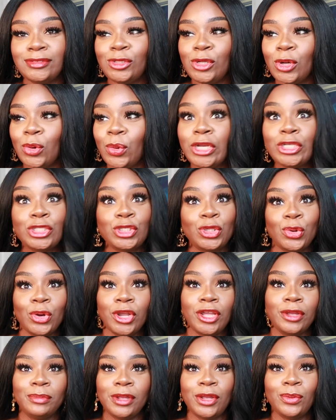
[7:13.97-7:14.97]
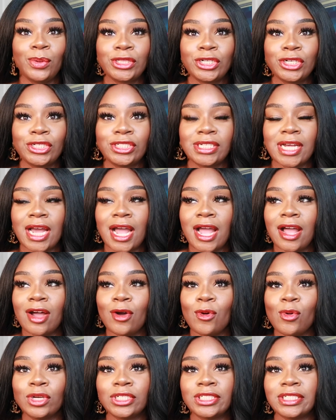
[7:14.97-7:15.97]
you know, intrigue me with their
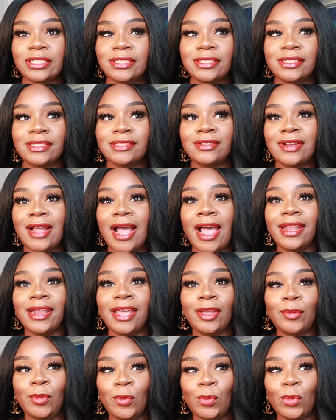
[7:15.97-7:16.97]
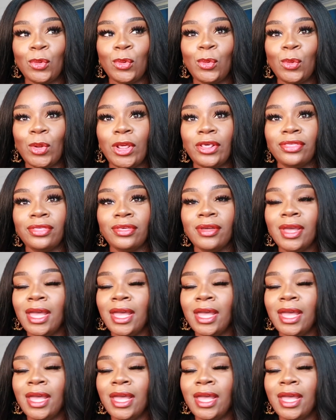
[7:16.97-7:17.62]
style or just, I like people with,